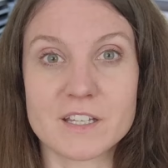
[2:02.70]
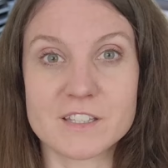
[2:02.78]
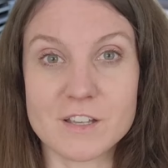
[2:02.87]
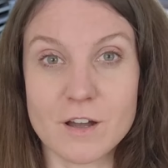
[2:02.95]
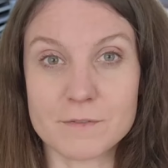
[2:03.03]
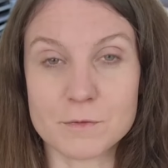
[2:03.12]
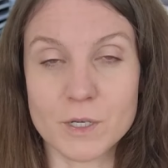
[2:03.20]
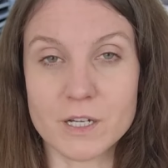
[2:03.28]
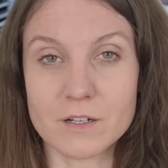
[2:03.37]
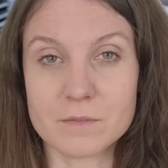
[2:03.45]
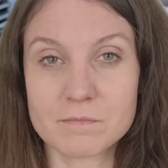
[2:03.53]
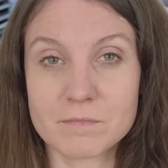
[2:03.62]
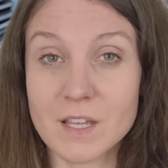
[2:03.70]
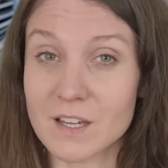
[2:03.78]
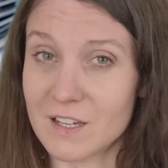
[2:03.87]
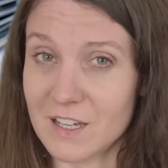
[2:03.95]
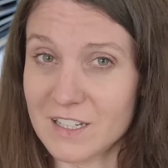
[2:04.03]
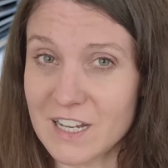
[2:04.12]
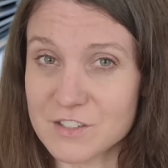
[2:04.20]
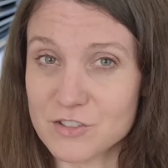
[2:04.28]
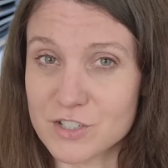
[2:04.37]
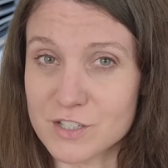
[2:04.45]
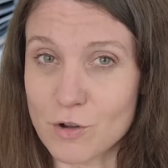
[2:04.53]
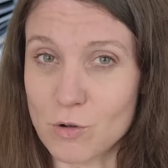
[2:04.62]
in software. And that's
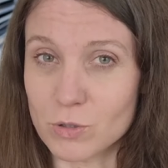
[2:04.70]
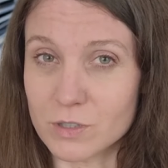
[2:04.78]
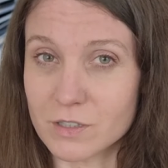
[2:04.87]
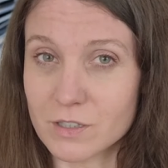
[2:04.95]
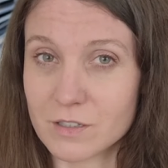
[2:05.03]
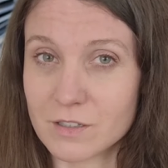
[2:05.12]
just cold.